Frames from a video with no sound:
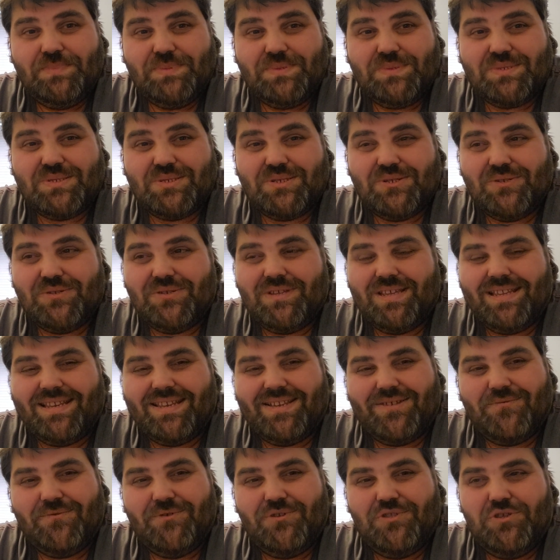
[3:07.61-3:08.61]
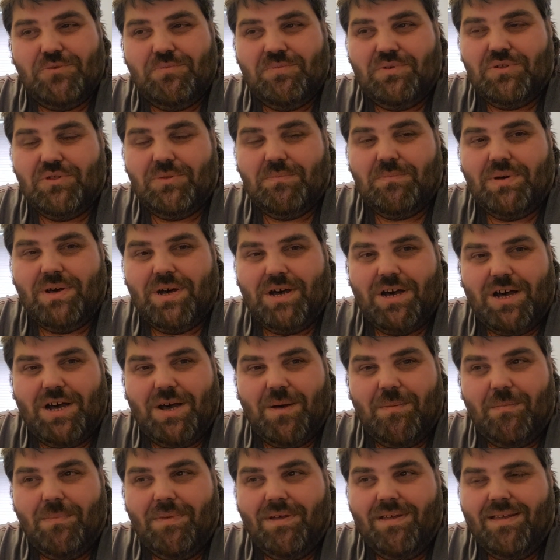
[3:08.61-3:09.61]
So like when you built the
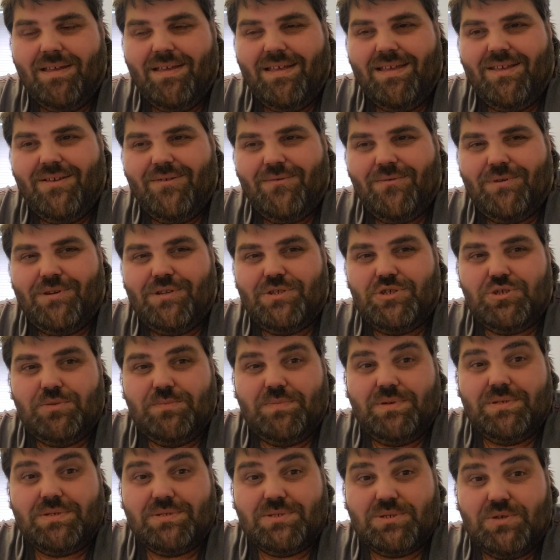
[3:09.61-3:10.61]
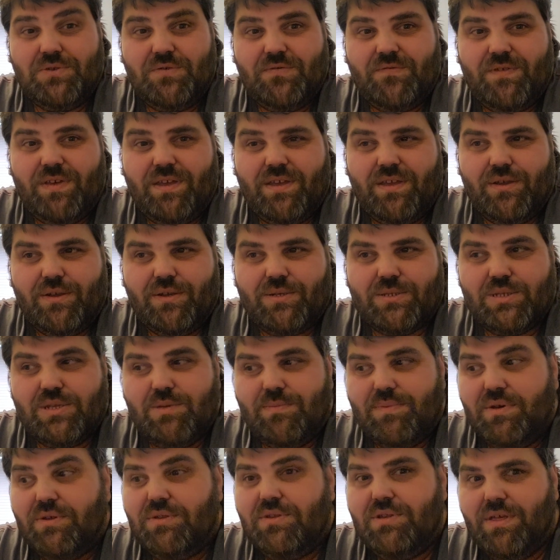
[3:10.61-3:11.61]
palm, one issue you built 2 fingers, and
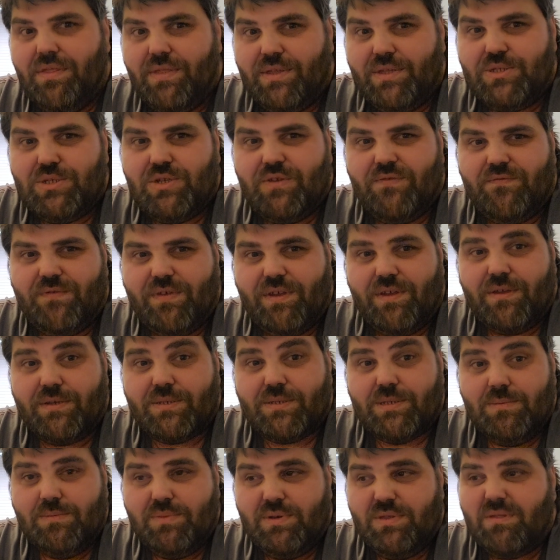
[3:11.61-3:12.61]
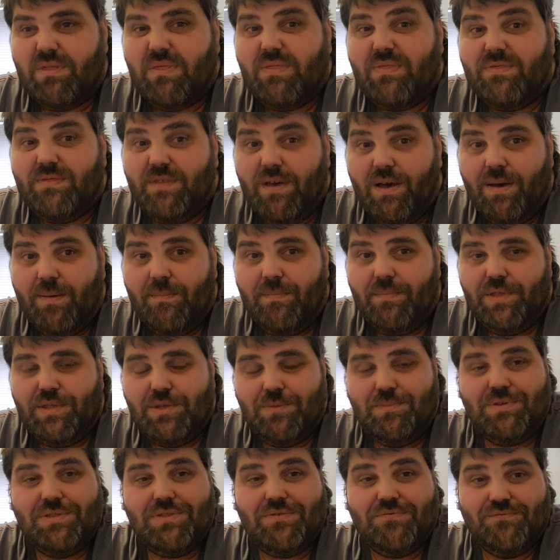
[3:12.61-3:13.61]
you built another 2 fingers, and you built the thumb, and
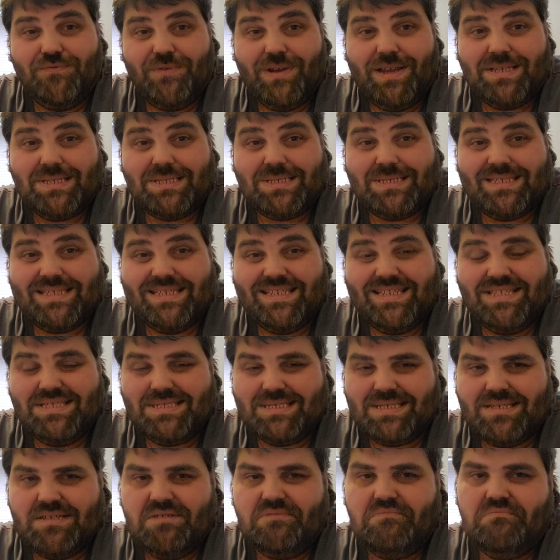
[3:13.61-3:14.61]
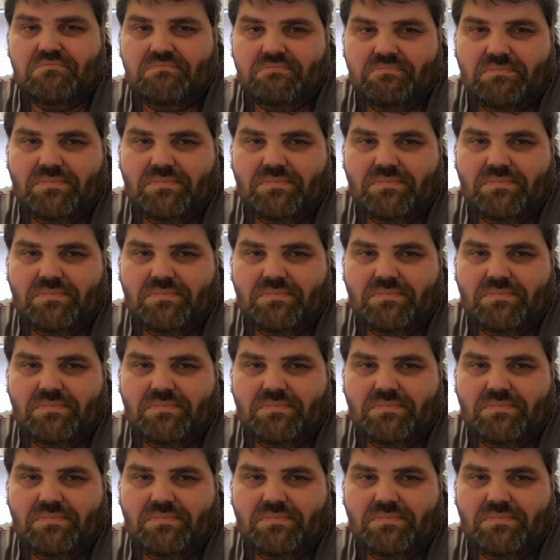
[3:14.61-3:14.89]
you built the wrist, and it's like,